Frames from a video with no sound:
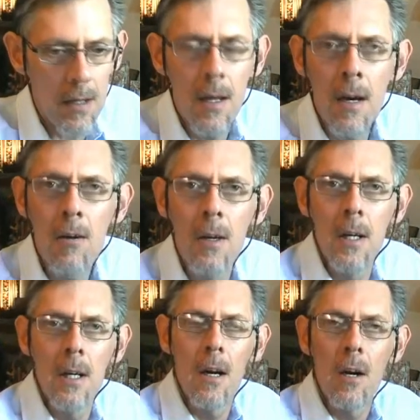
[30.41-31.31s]
Now,
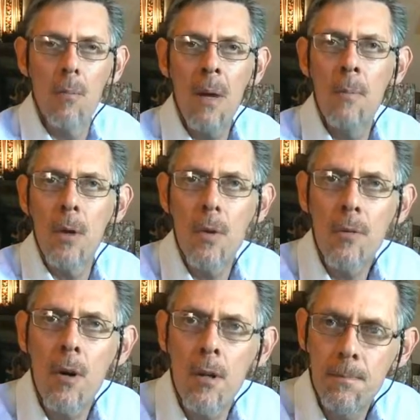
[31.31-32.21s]
uh, remember,
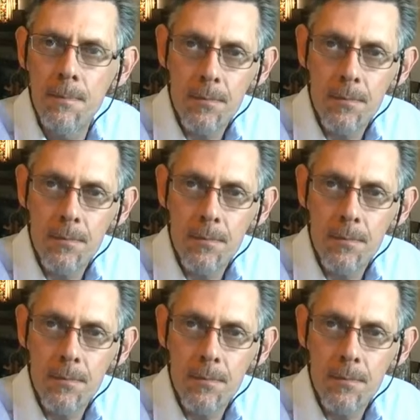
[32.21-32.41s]
we've got